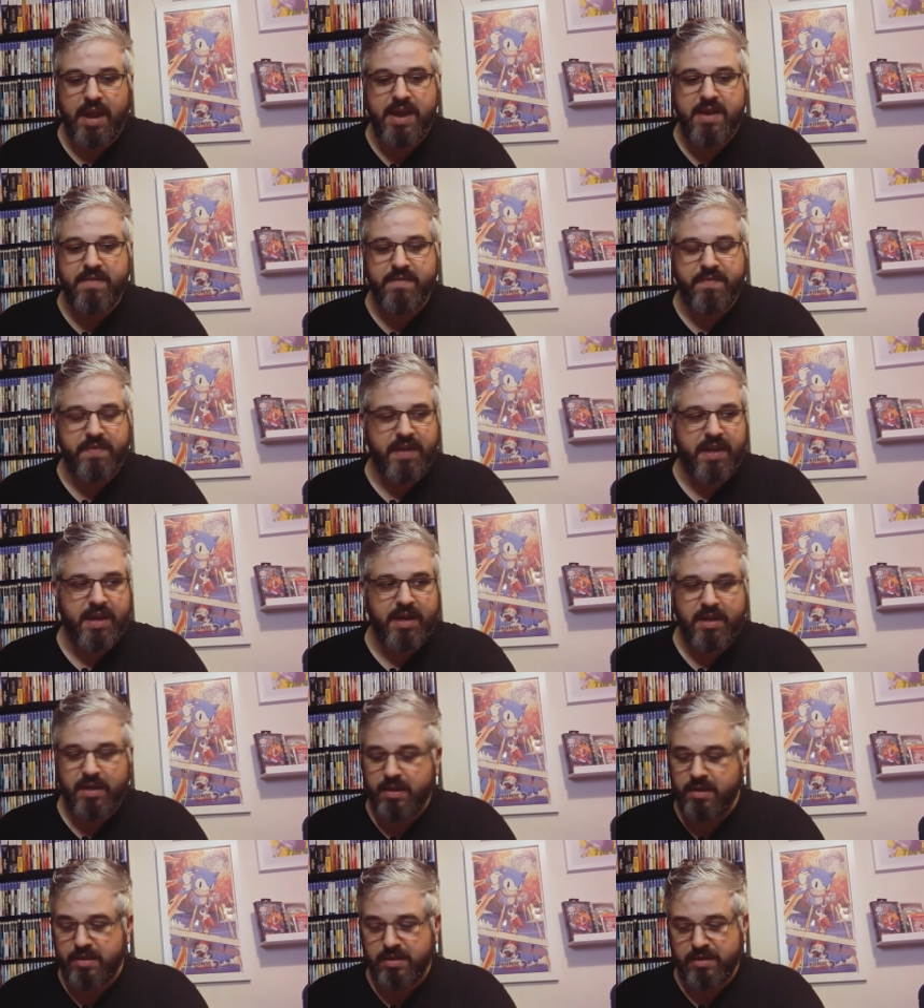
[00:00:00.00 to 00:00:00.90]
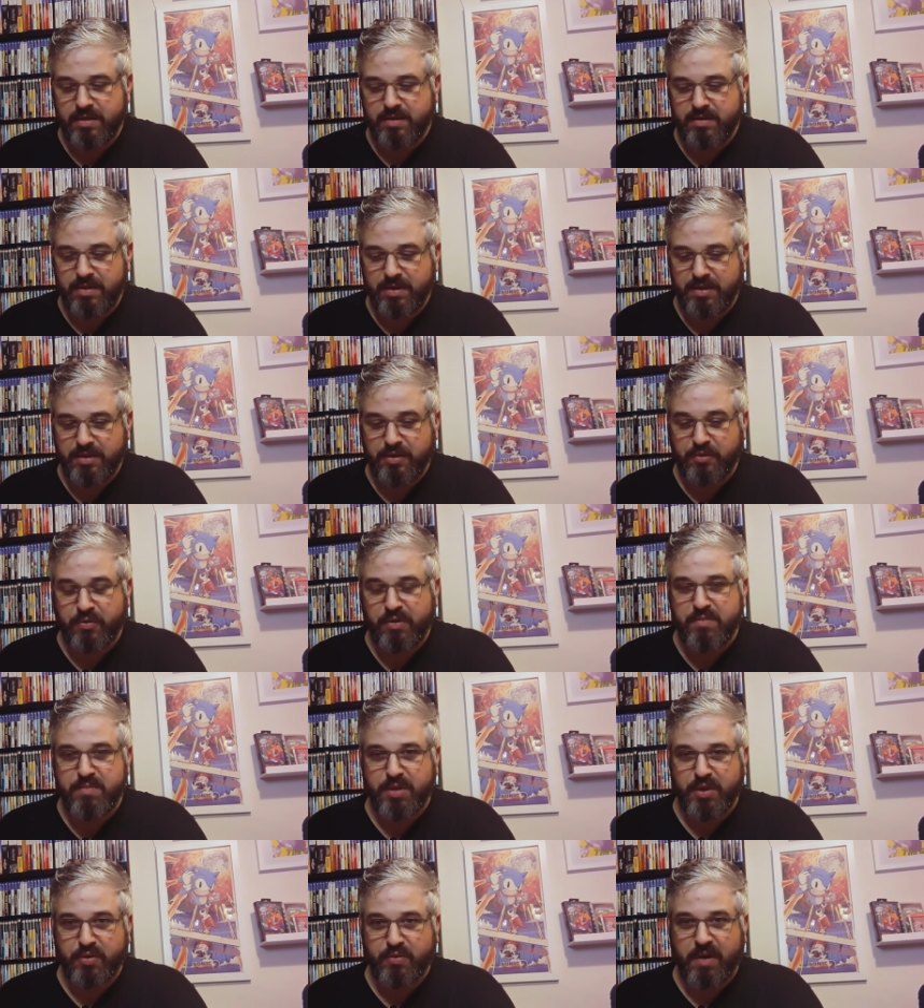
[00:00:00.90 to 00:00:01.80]
kind of the the, the
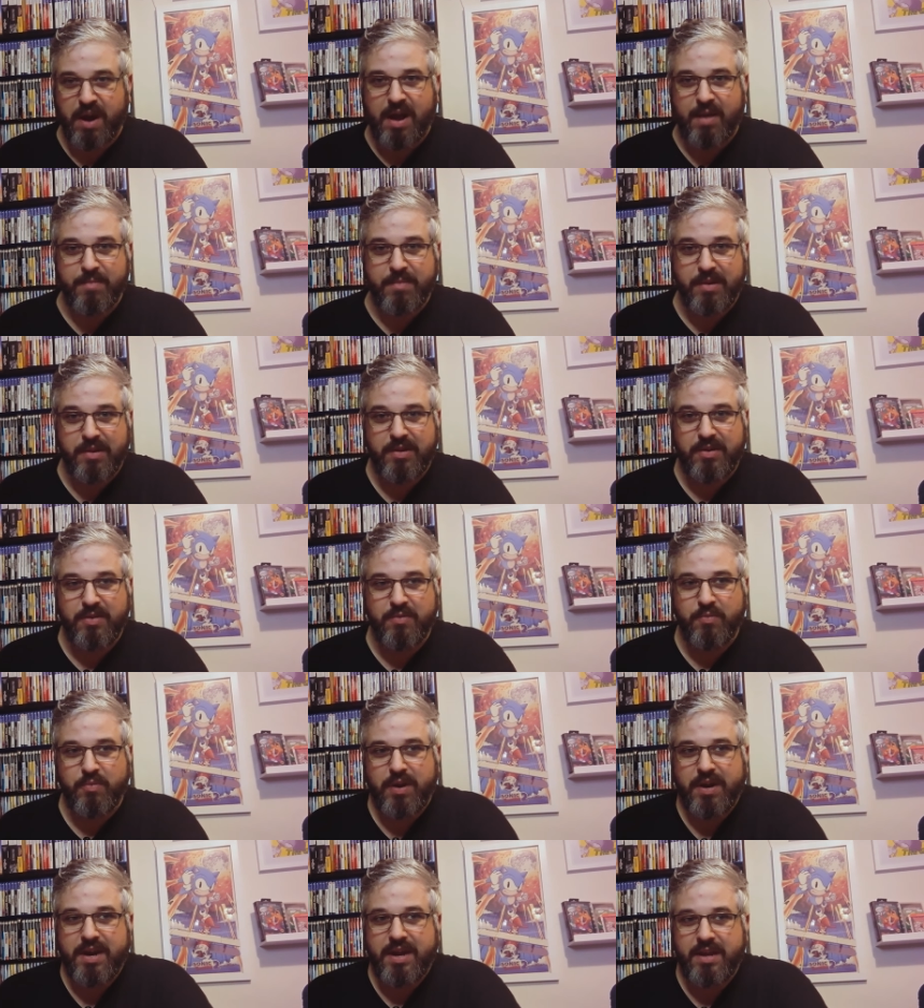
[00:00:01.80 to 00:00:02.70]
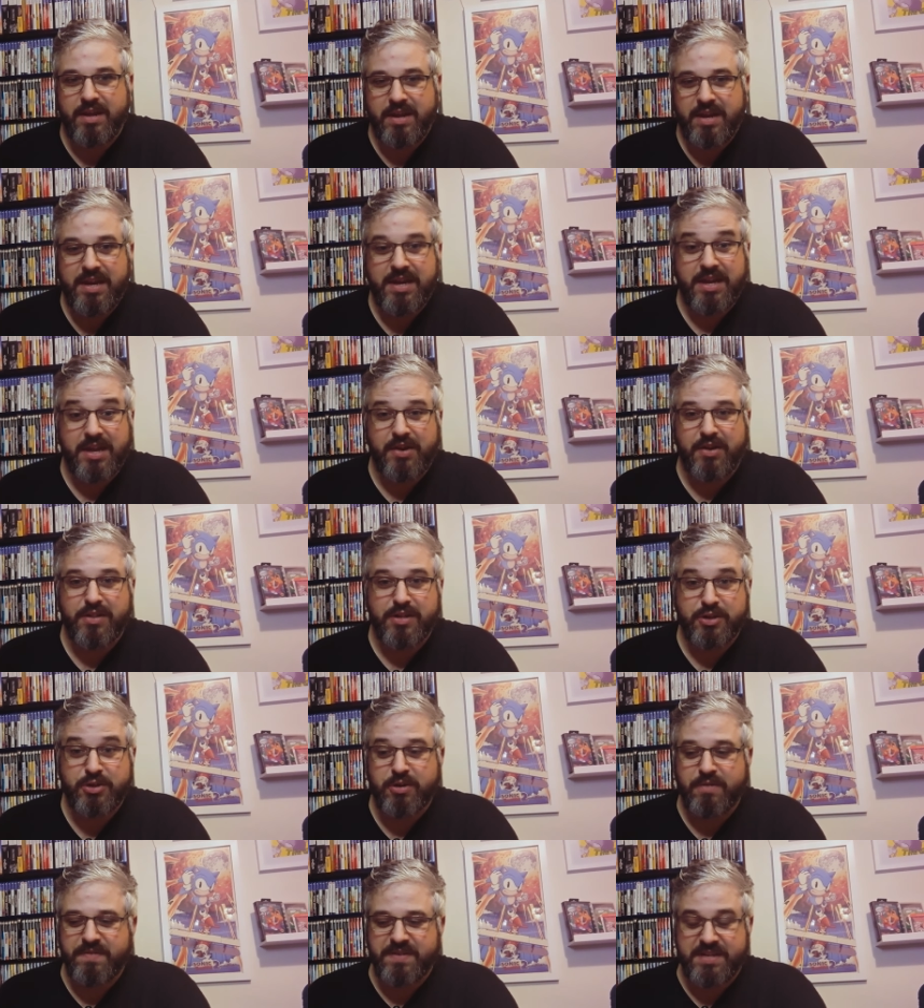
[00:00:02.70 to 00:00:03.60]
cream of the crop. You you want to get all
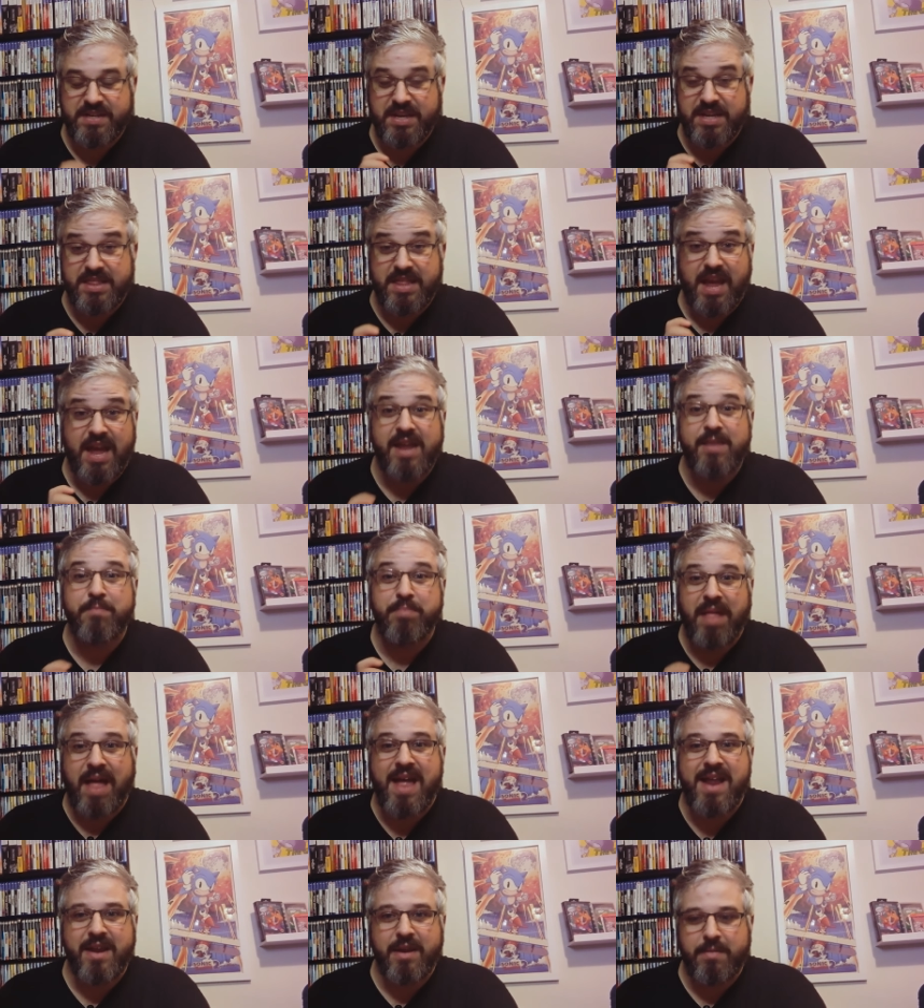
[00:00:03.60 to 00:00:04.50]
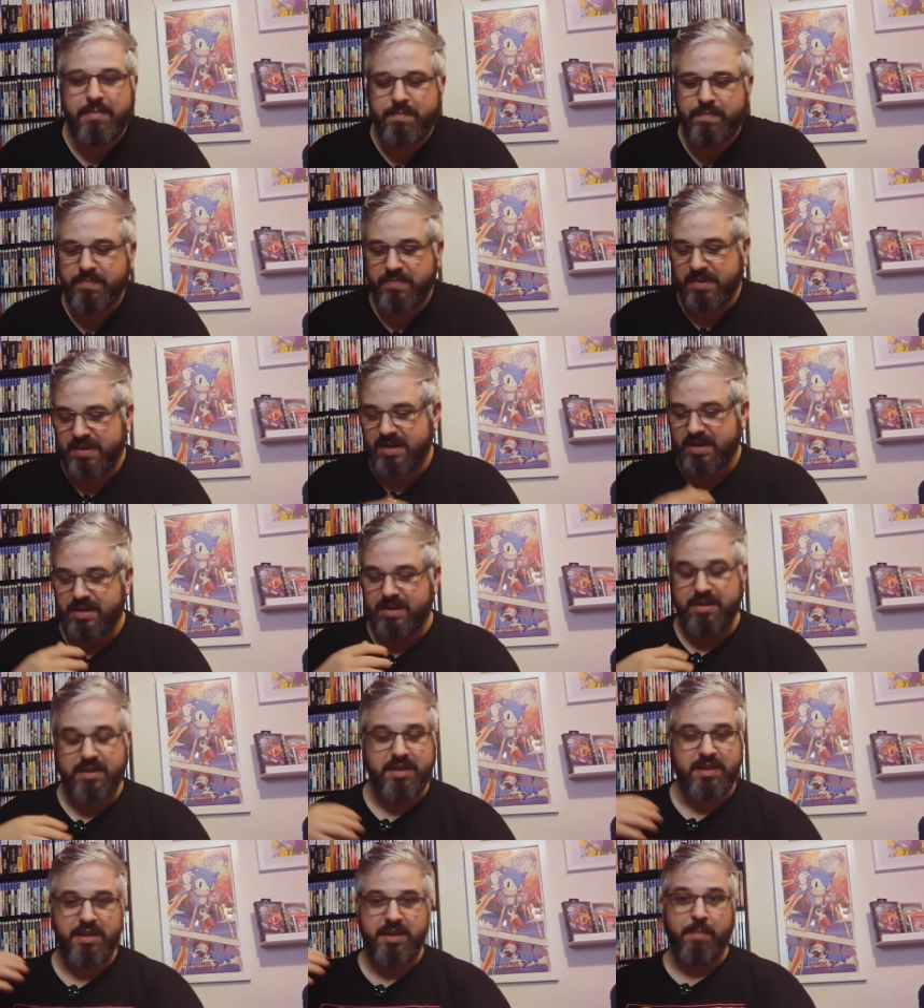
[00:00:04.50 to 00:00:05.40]
the trophies to get that platinum
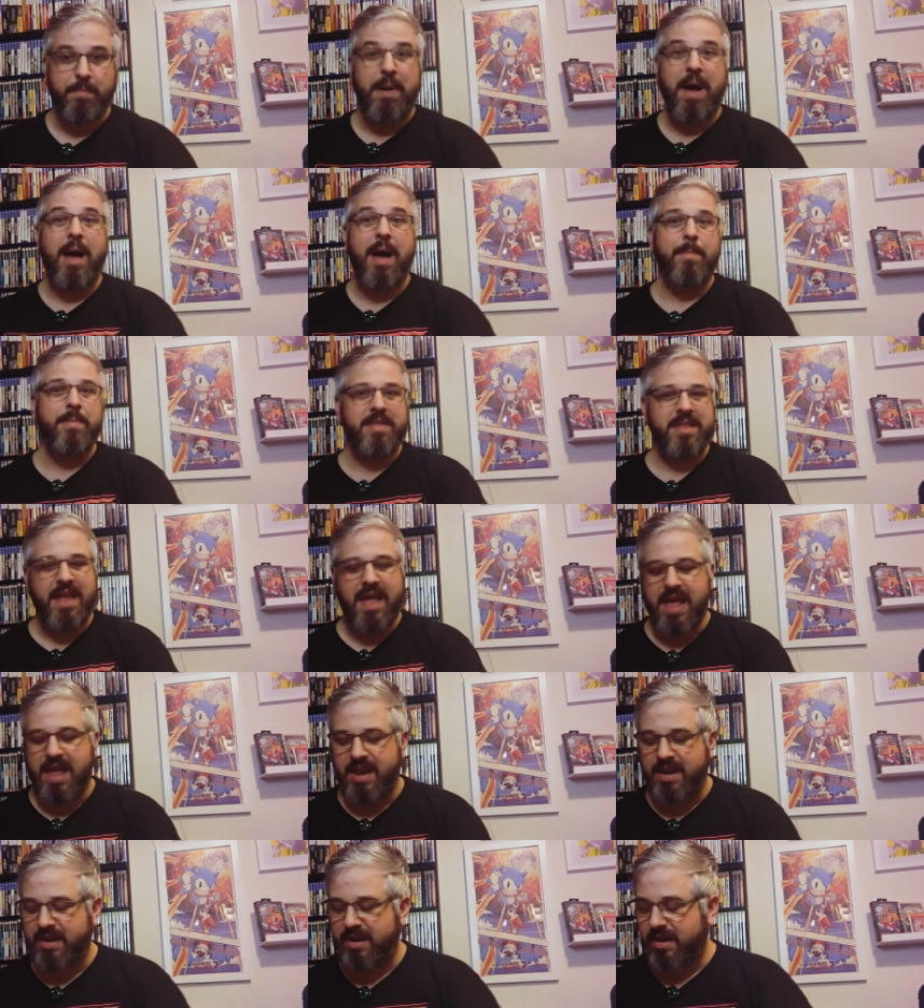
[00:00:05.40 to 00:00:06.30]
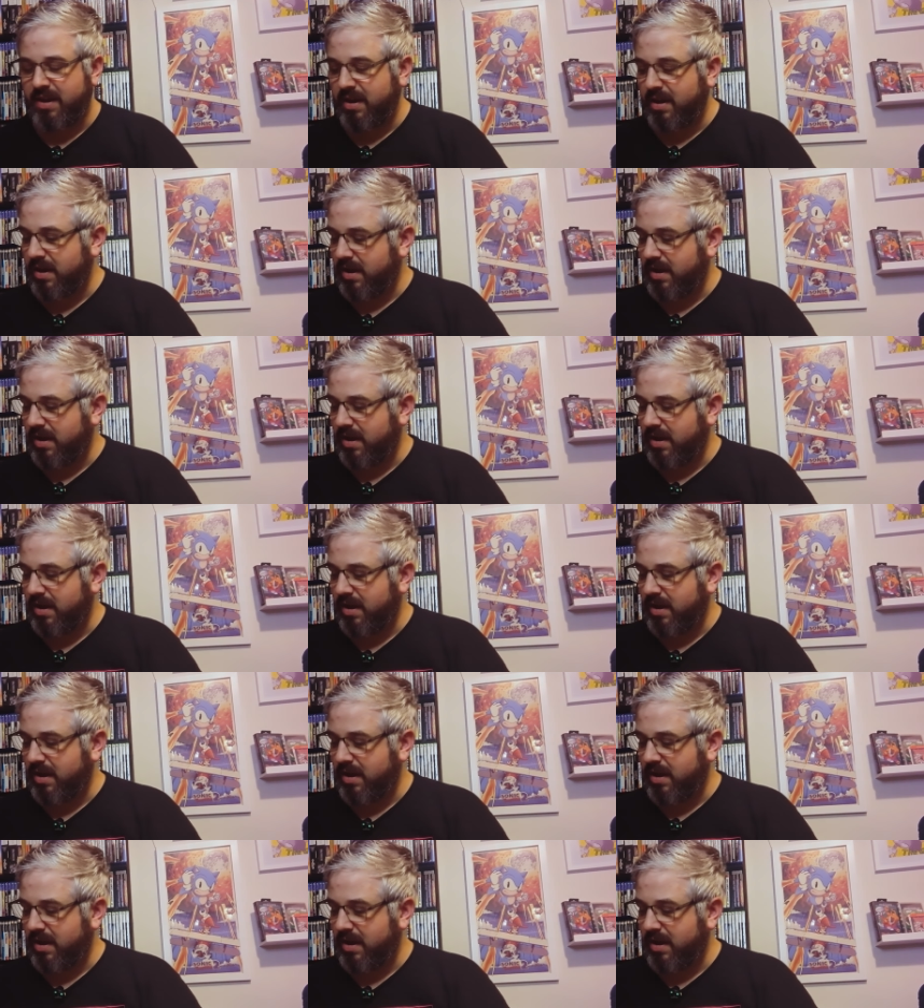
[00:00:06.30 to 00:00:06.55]
to to pop at the end.